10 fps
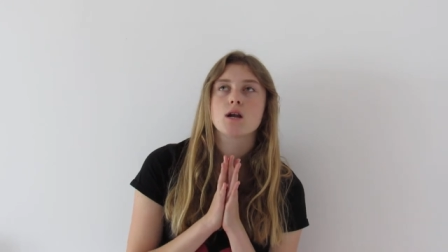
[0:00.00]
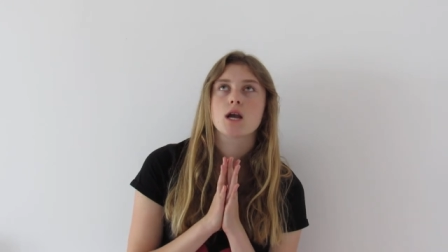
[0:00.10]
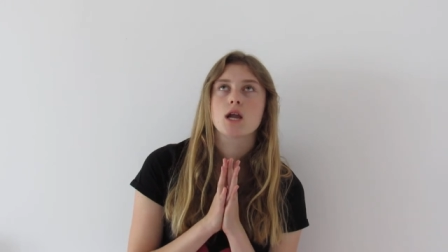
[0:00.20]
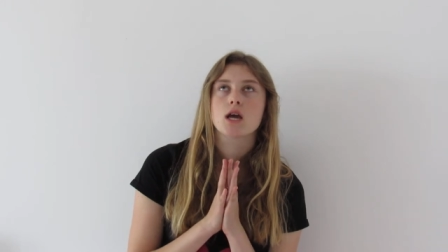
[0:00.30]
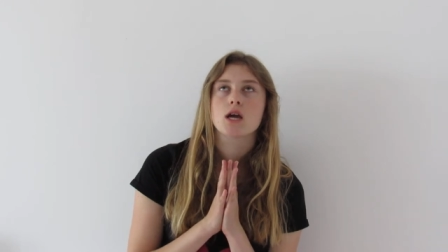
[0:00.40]

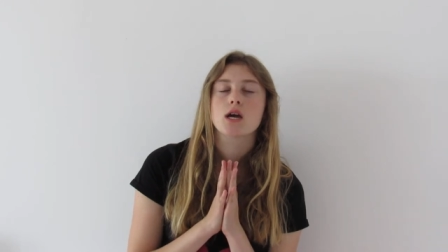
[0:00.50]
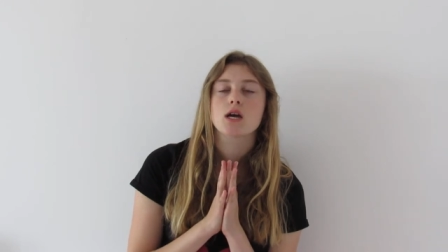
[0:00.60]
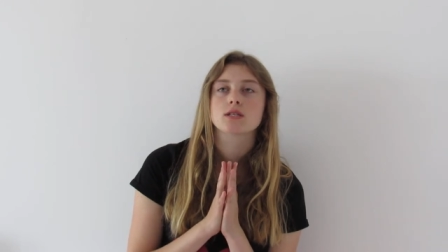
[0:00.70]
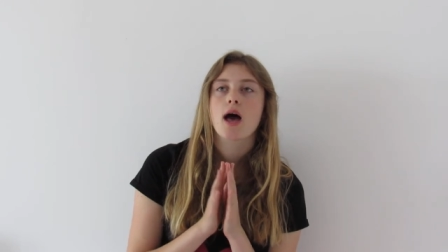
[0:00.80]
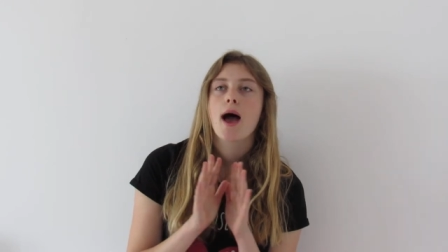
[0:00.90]

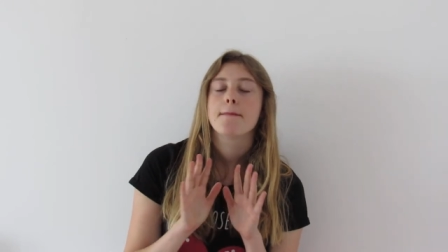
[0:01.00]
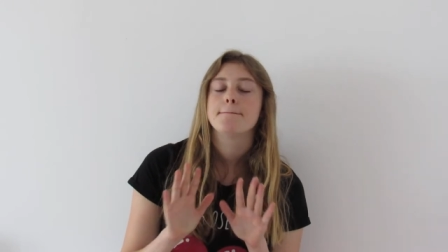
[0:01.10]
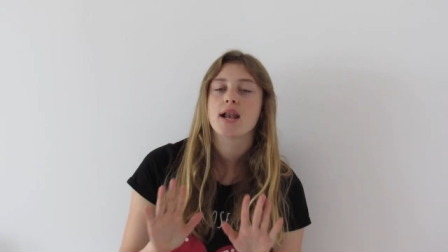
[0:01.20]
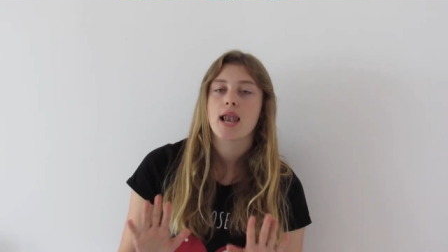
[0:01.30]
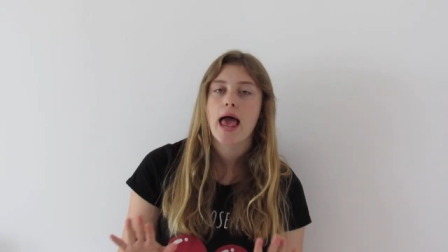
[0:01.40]
please,
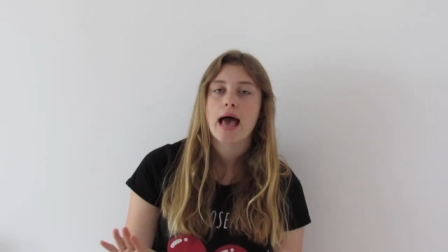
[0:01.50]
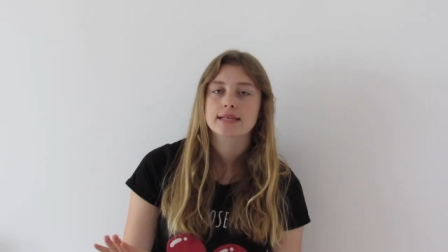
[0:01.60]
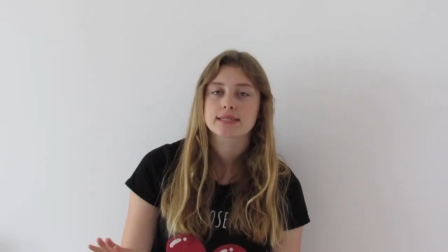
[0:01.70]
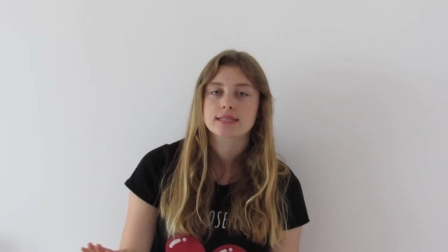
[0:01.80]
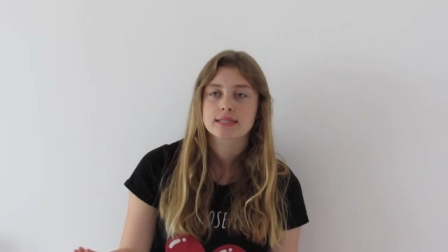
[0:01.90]

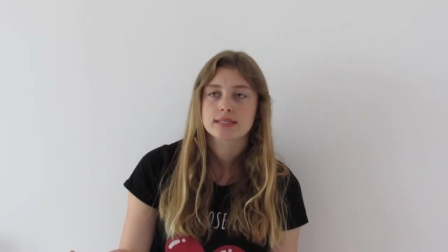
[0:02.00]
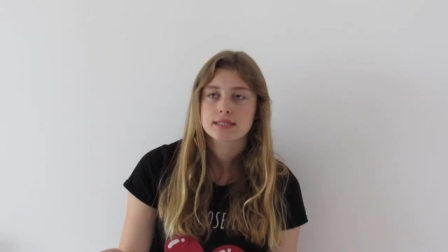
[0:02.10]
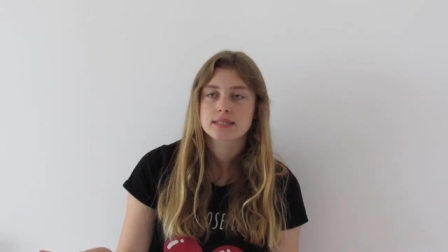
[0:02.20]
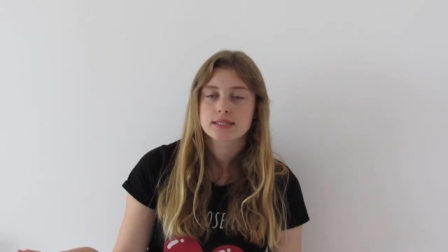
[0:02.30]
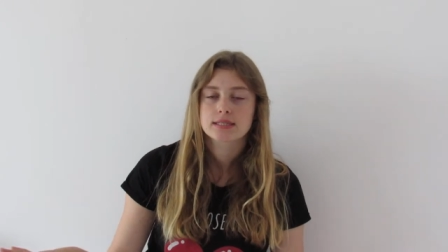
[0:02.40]

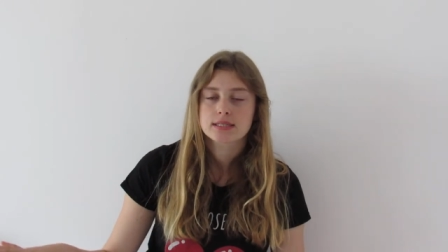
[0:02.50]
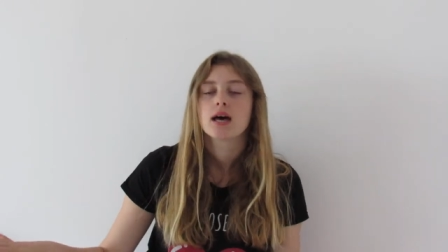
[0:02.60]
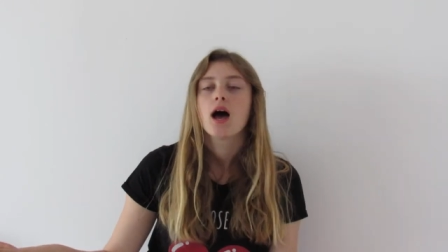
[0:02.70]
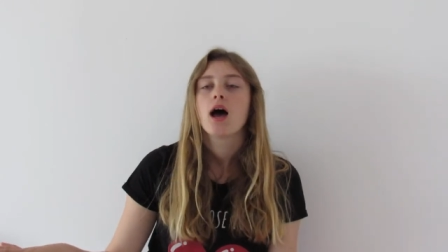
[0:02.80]
please